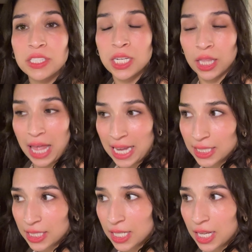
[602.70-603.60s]
and
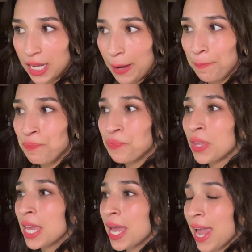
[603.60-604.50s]
elasticy,
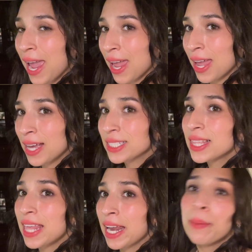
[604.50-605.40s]
and
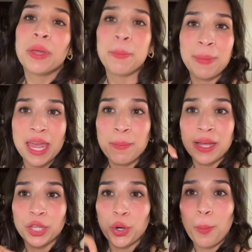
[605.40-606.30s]
then I'm gonna make my
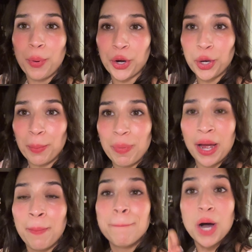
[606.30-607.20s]
little burger
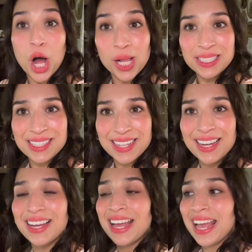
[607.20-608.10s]
bun balls
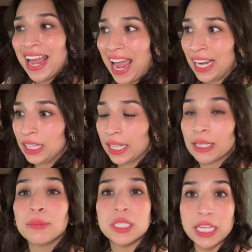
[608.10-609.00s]
and let
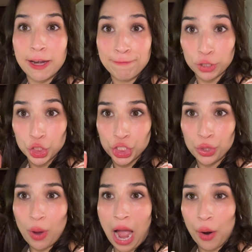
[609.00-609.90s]
them sit for
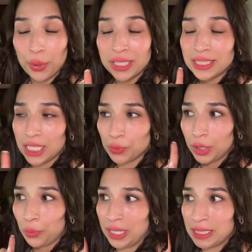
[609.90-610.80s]
2 hours. That's what
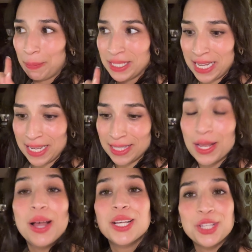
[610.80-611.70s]
the recipe says.
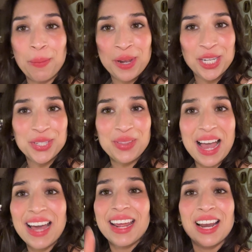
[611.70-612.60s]
So I'm gonna do
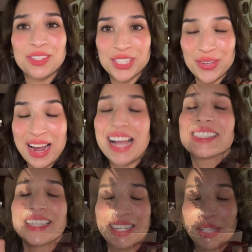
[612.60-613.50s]
that, and I'll see you guys
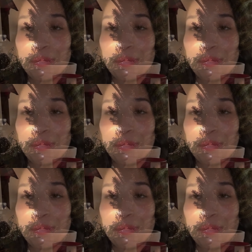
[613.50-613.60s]
in a little